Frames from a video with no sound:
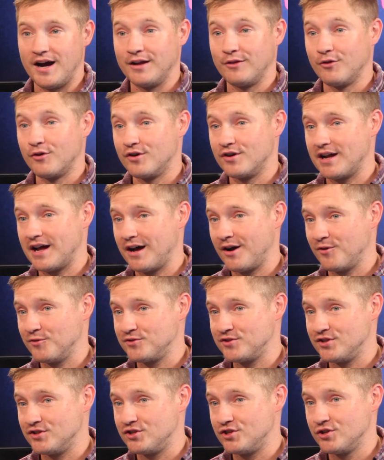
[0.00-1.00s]
I learned how
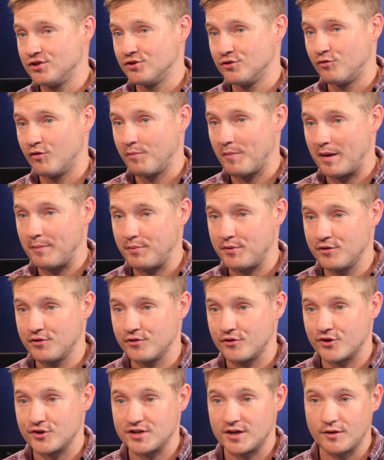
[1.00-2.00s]
to deal with my
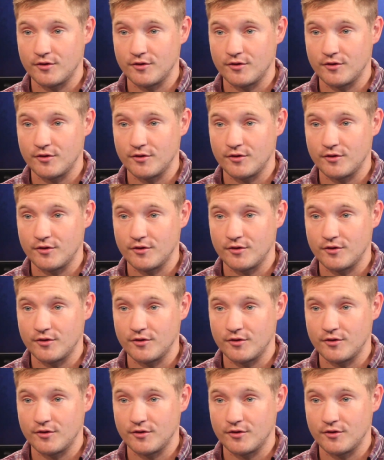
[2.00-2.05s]
peers.